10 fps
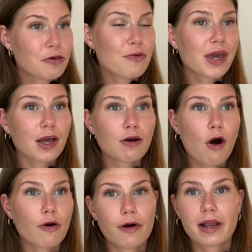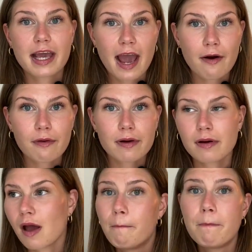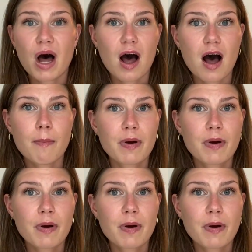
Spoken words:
You can call her Karen, Bob,